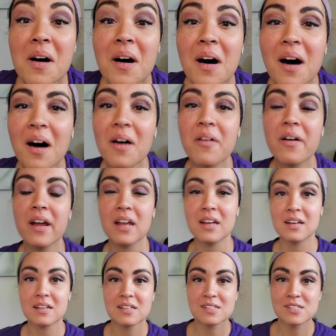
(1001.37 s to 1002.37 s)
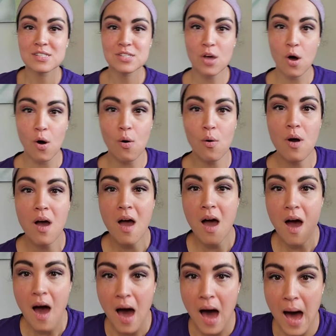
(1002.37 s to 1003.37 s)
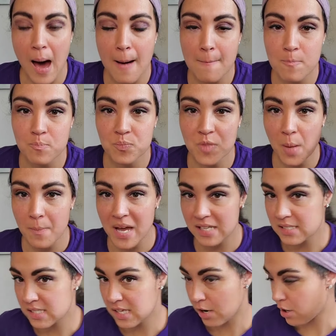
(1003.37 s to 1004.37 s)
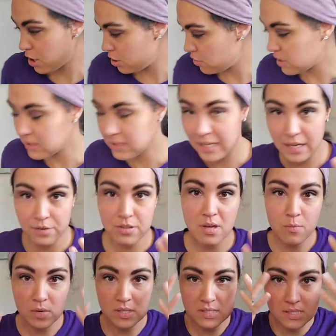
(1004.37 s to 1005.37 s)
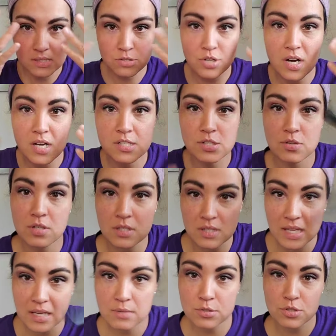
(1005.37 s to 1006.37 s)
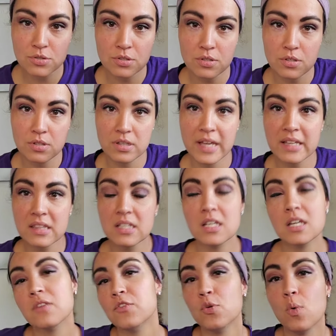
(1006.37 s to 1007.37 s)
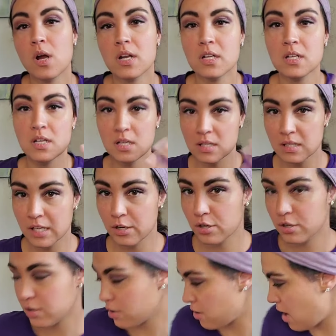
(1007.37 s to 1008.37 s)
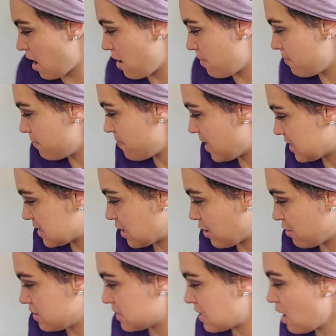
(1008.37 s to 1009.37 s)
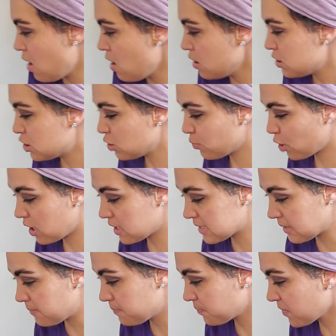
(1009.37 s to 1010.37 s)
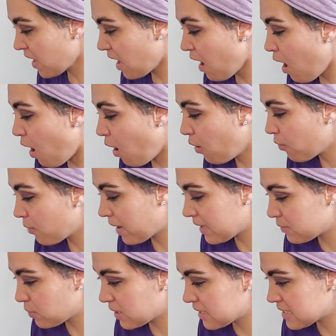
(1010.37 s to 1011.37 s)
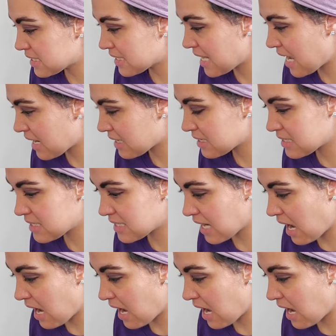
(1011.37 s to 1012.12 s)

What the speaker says: All right. So, mascara, you can layer them once this dries. You could then do the lengthening if you wanted. Layer your mascaras. Super awesome. All right, what is next?